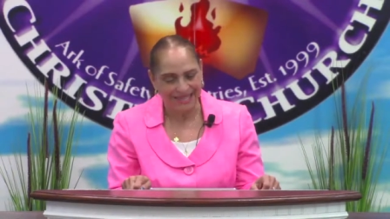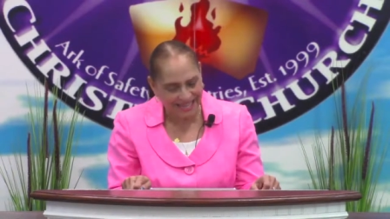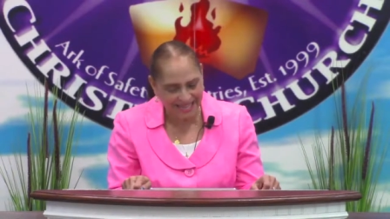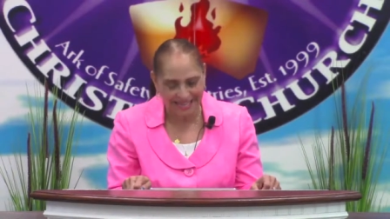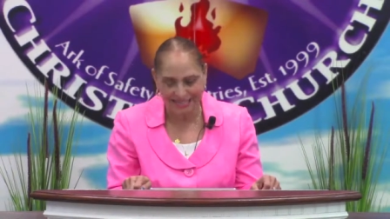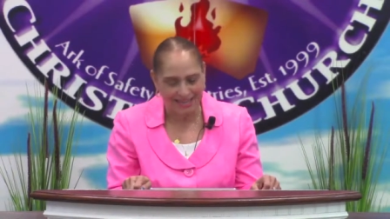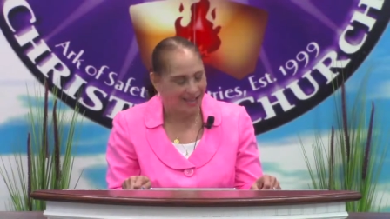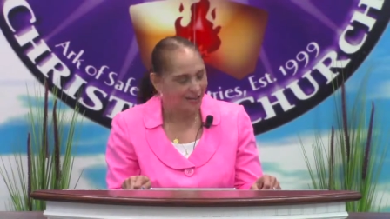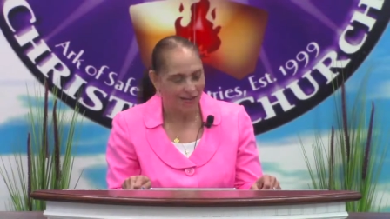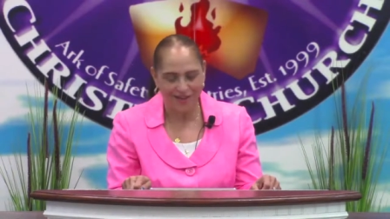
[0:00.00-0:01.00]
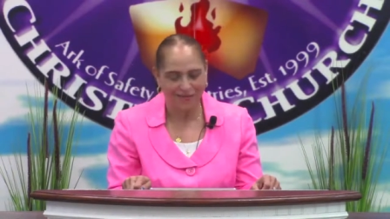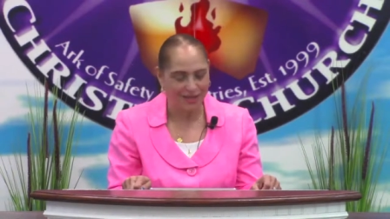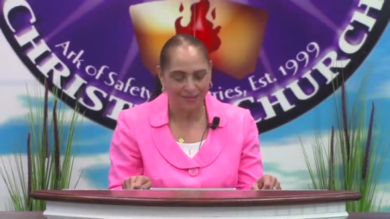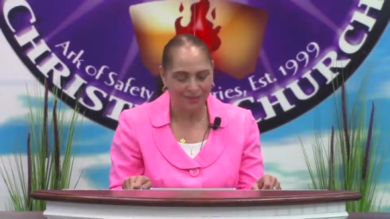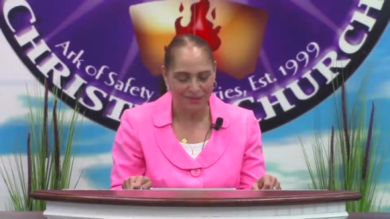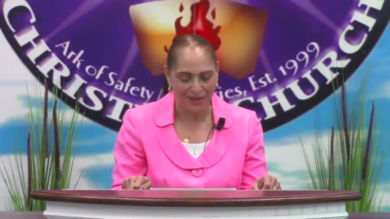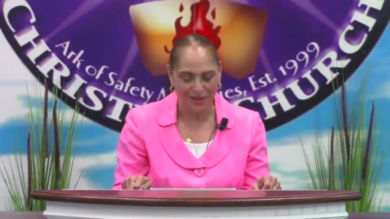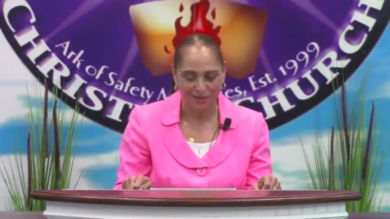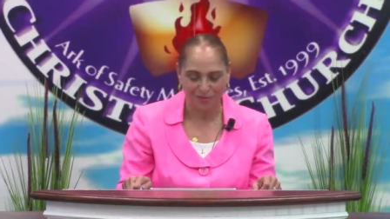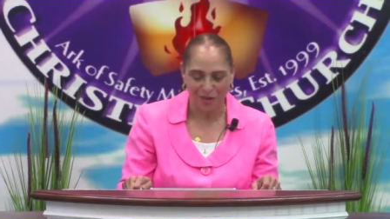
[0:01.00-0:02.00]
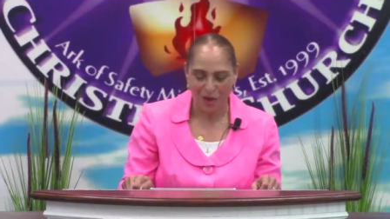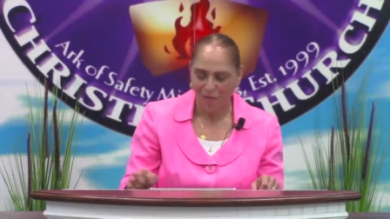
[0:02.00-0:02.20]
in and of themselves.